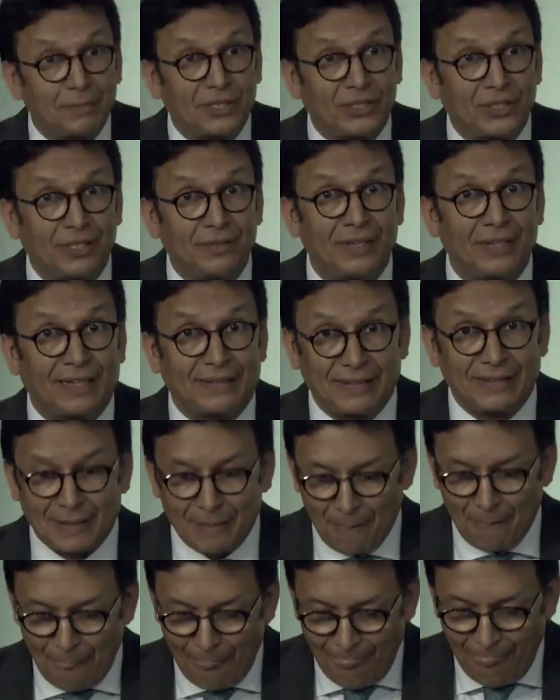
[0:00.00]
special event.
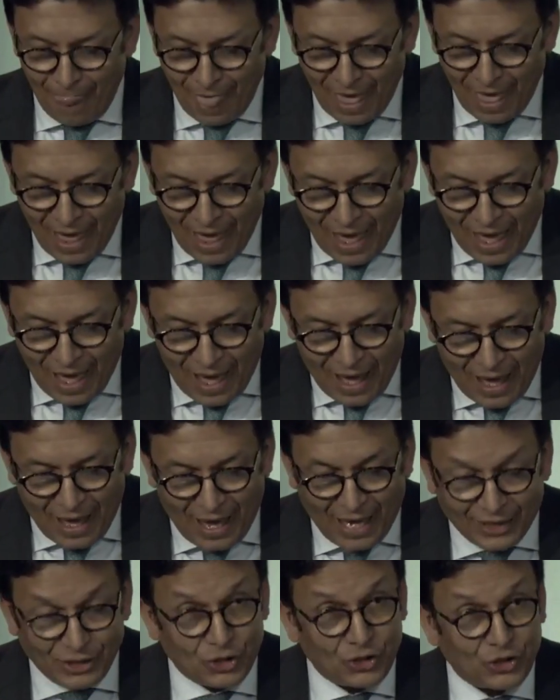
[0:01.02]

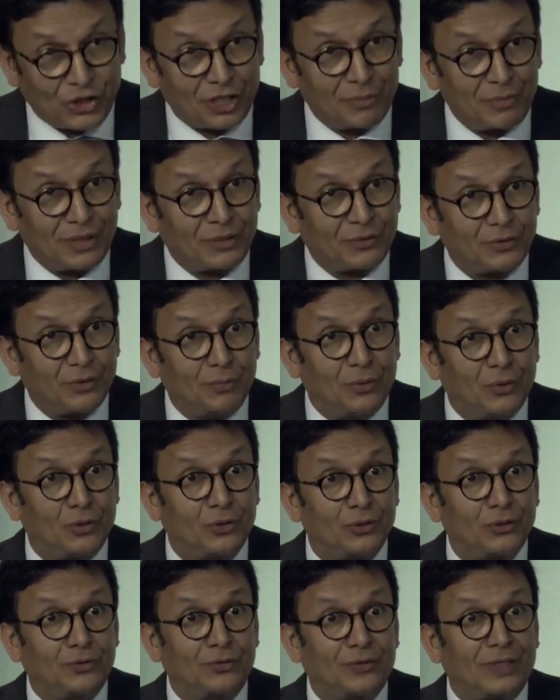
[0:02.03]
As the chairman of the
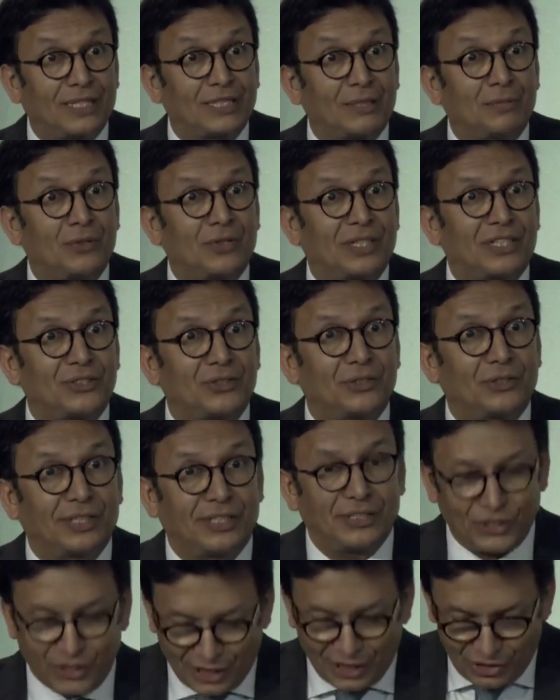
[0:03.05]
board of Casablanca Stock
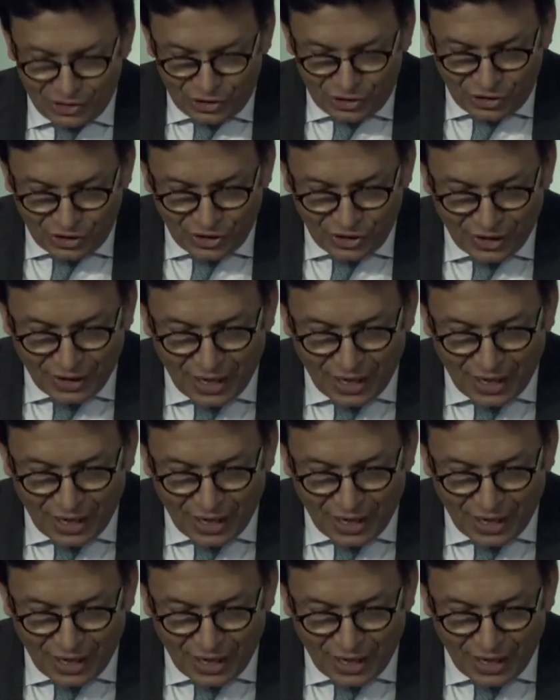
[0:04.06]
Exchange,